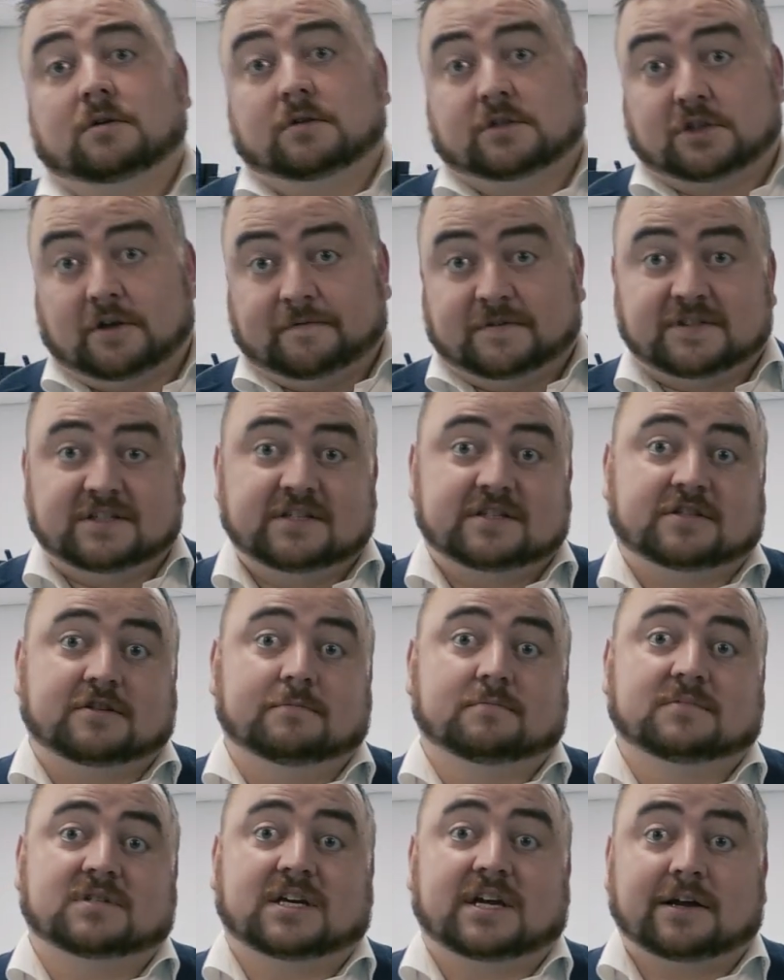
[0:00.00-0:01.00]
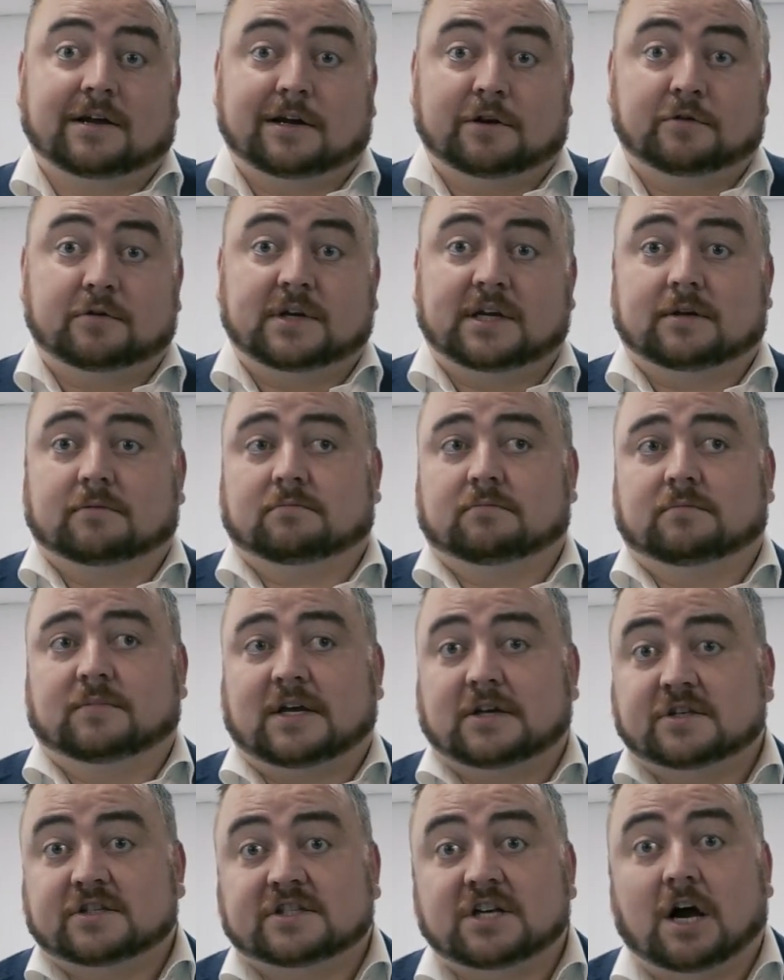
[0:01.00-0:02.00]
So for systems including
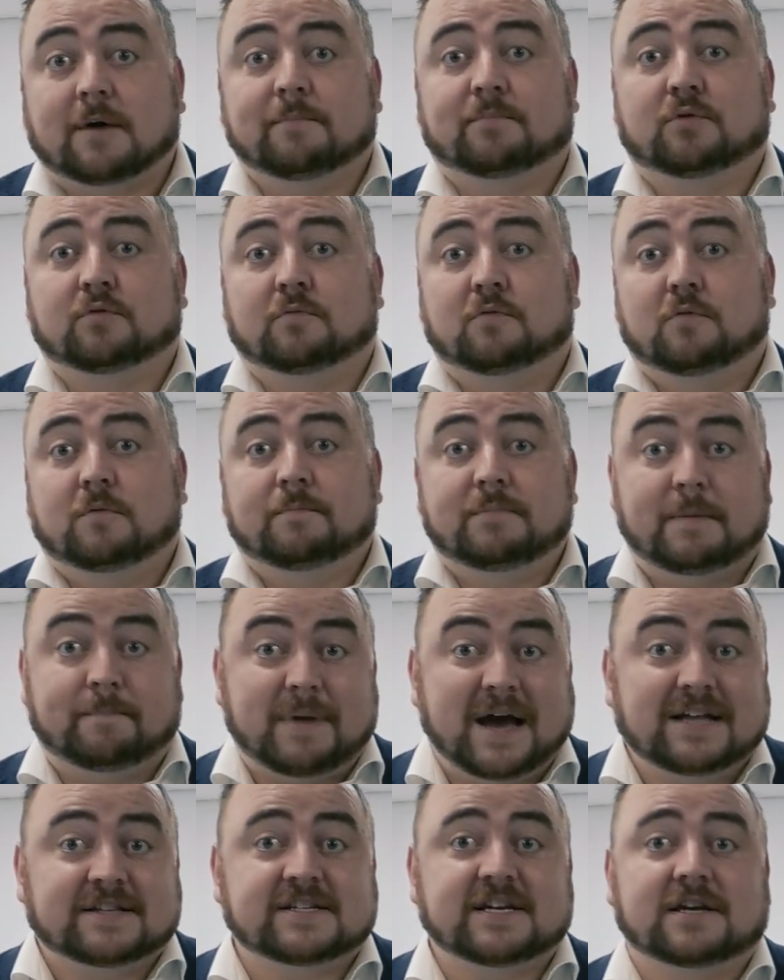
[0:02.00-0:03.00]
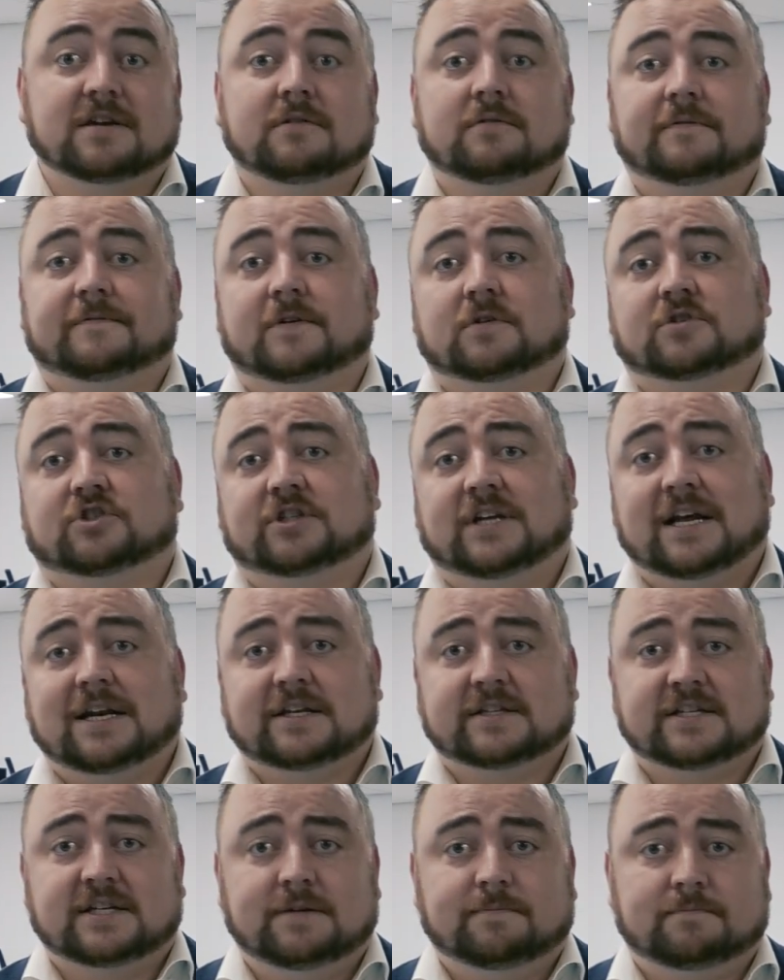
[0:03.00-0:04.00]
the sample pipetting
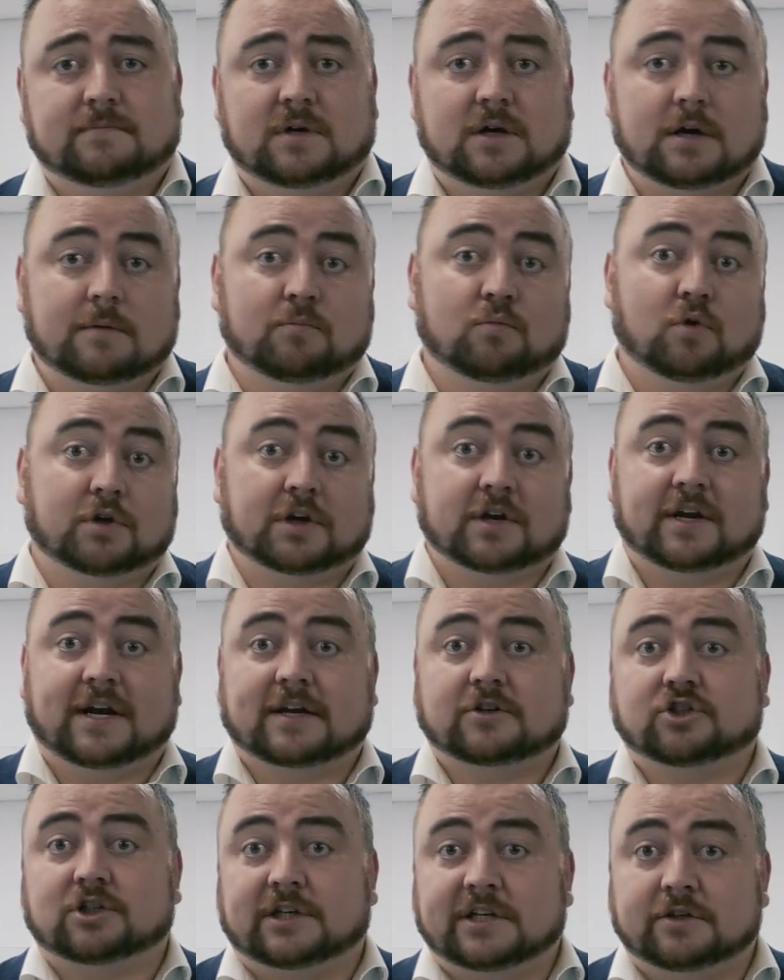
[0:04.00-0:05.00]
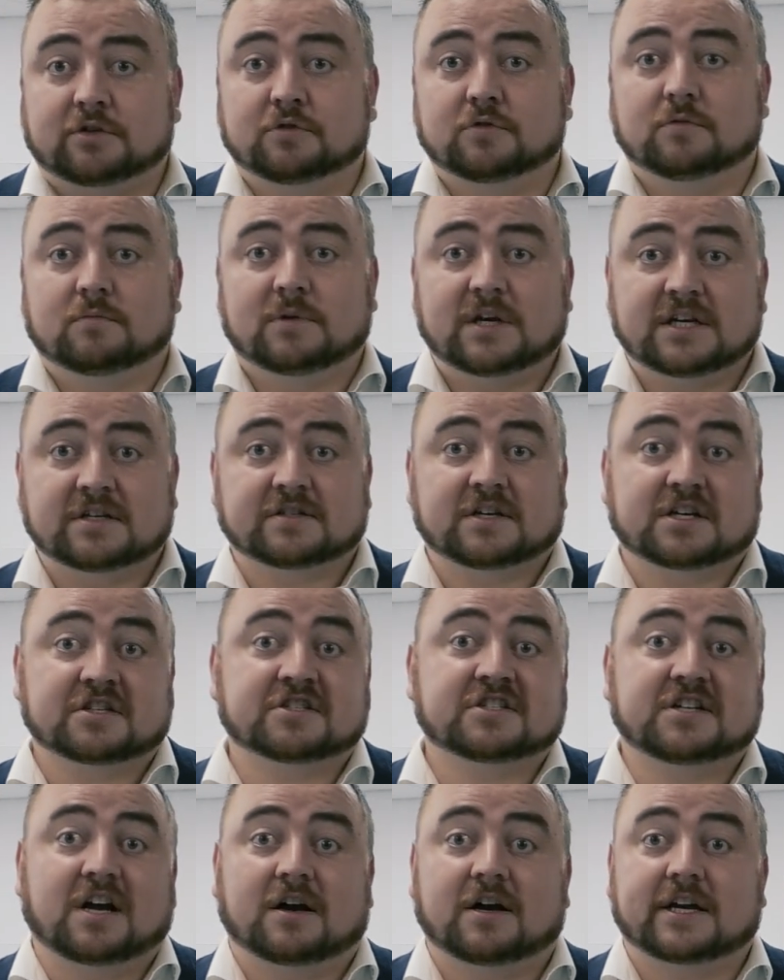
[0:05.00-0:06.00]
functionality, what you can actually do is
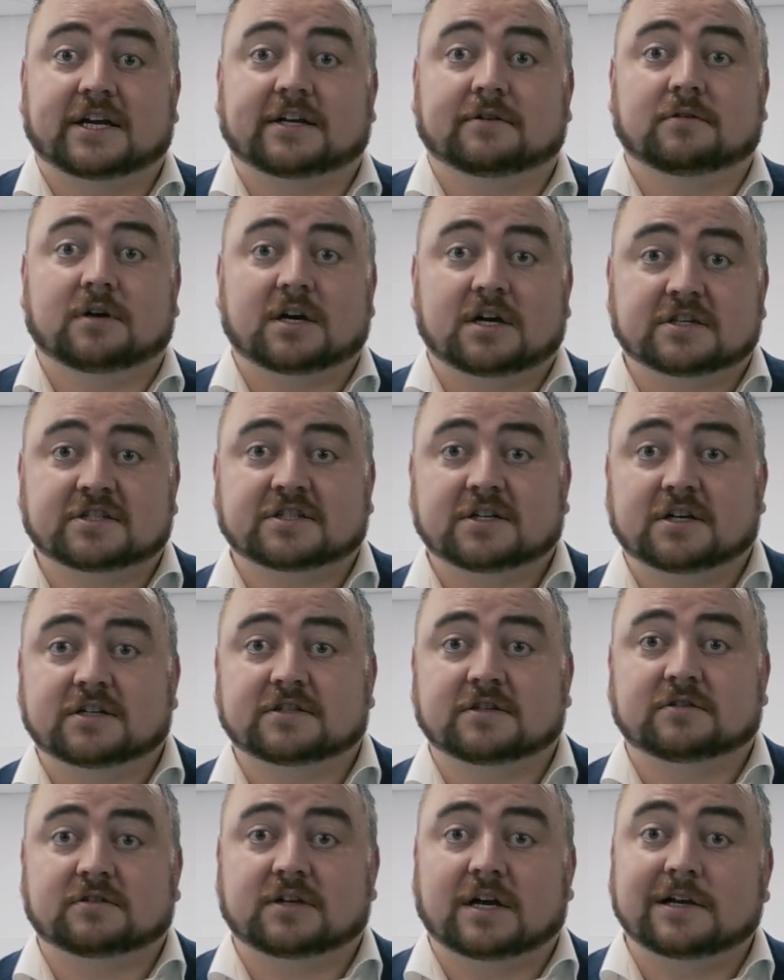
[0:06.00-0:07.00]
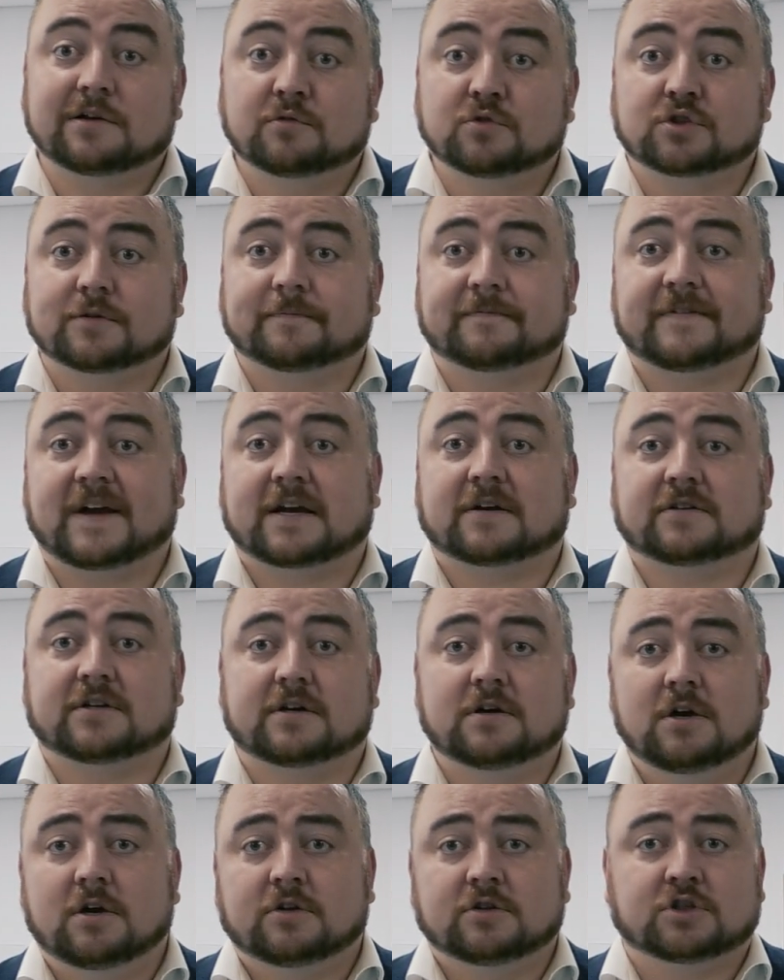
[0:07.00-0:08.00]
assign a certain dilution
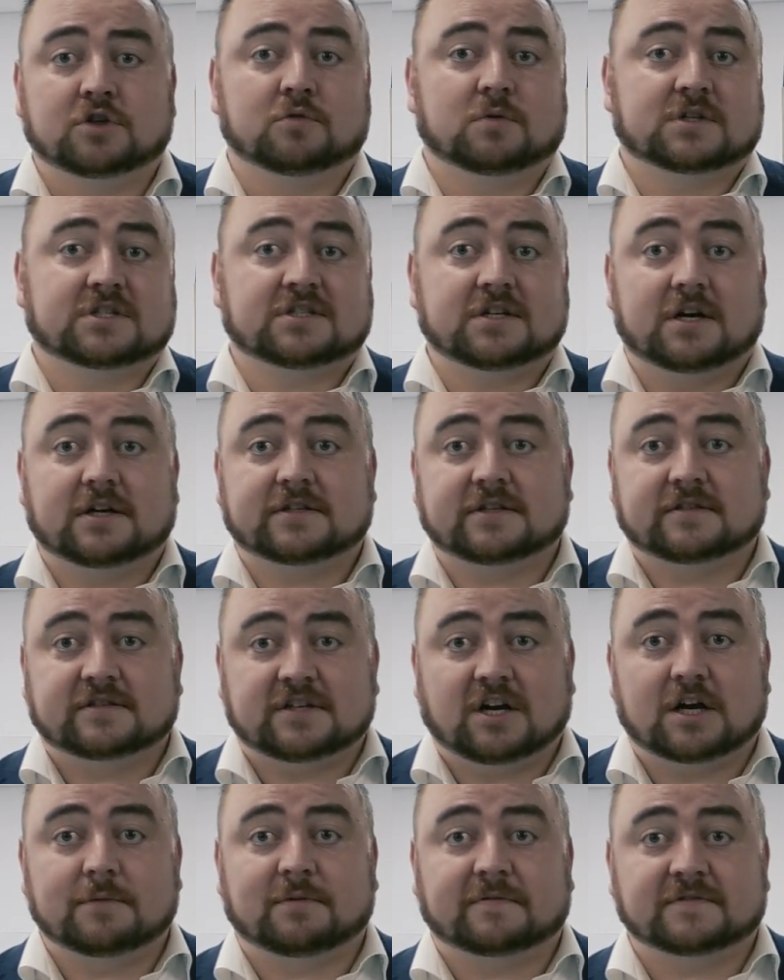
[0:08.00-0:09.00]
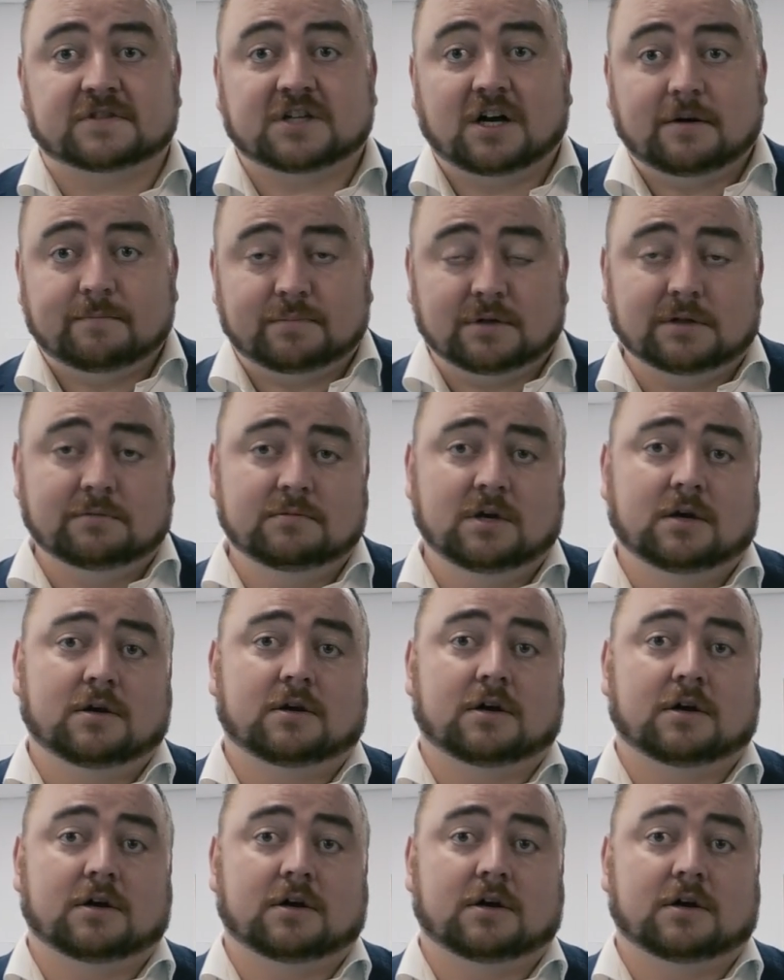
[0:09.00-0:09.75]
factor to a certain type of sample.